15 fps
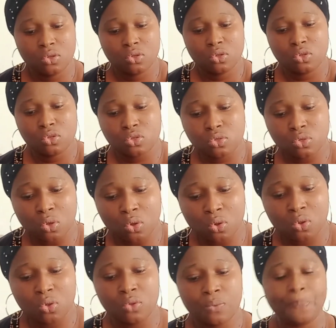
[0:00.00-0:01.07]

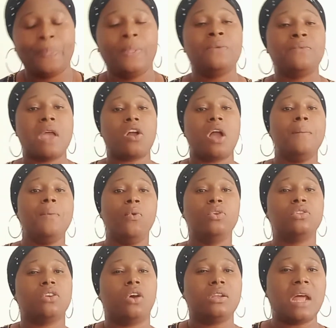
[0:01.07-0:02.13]
So if you are coming
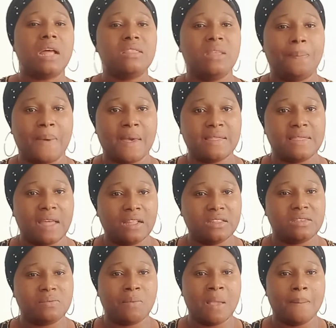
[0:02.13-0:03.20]
with other
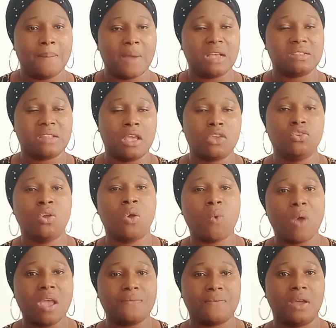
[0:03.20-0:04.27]
dependent members like your
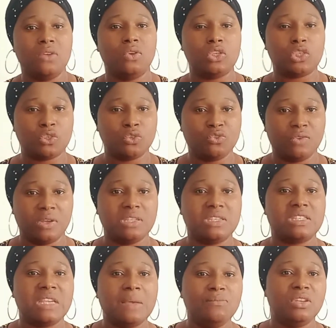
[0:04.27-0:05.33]
wife and your children,
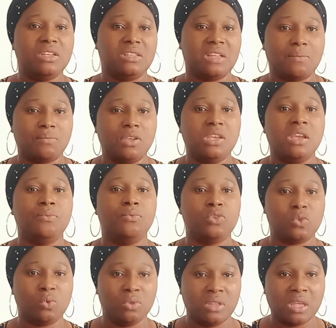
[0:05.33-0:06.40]
same thing is applicable
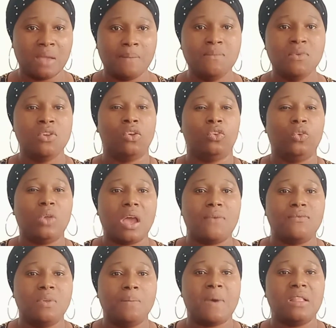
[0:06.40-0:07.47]
to them. You
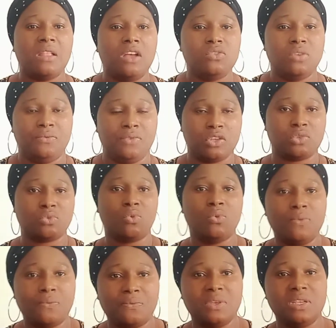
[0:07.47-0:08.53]
have the balance of your
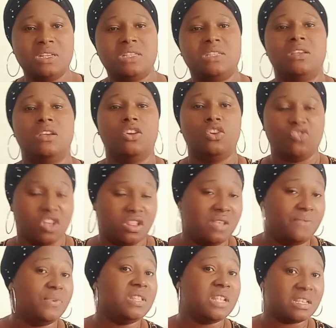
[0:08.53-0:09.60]
school fees, your
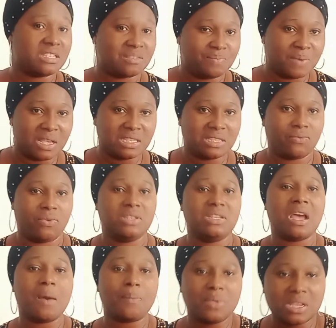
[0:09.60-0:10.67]
living expense for the
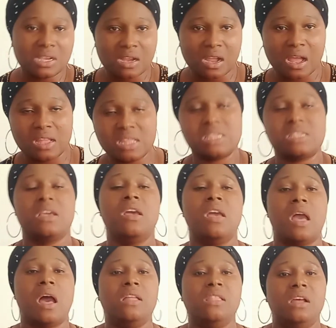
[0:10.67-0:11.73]
applicant,
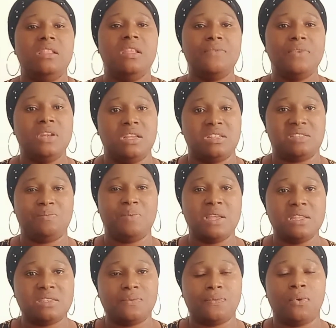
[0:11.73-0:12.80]
and then living
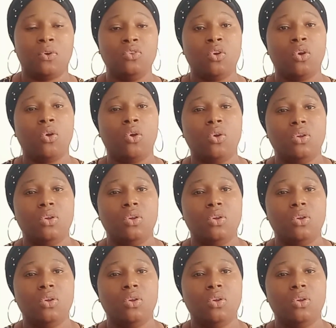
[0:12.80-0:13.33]
expense for your